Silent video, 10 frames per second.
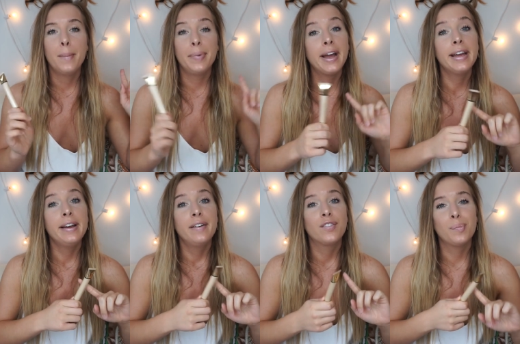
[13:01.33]
But
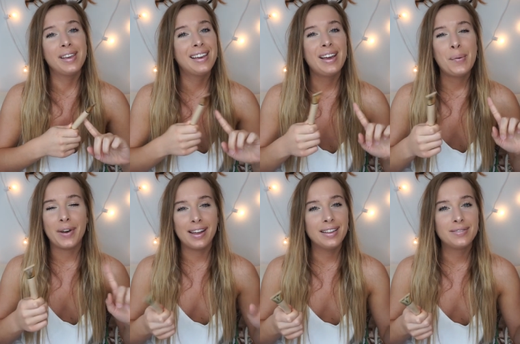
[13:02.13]
for me,
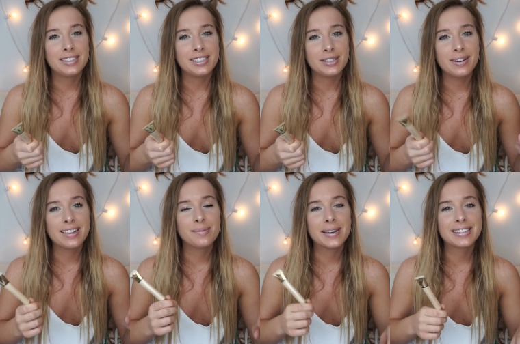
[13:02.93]
what I love to do
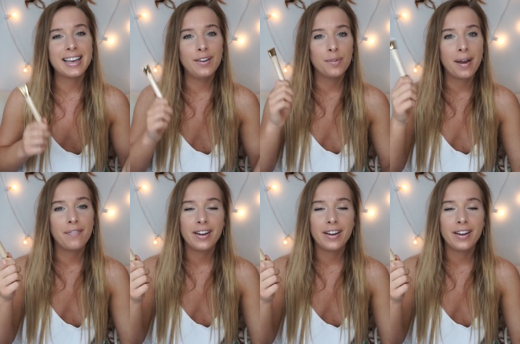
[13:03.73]
is mix it in with my